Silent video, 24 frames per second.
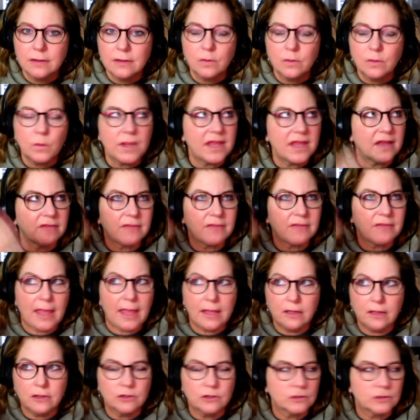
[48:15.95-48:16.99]
We have
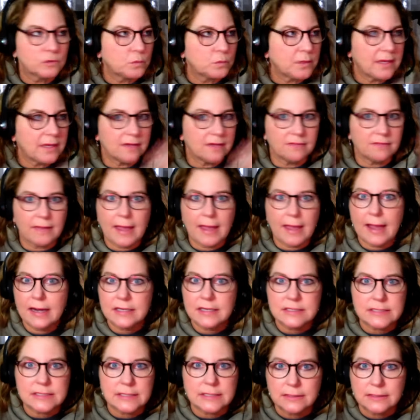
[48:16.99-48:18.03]
anger and we have
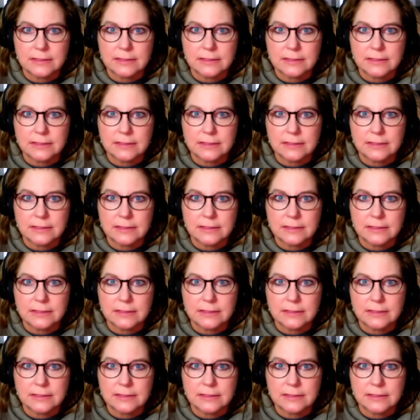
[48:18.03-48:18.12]
acting.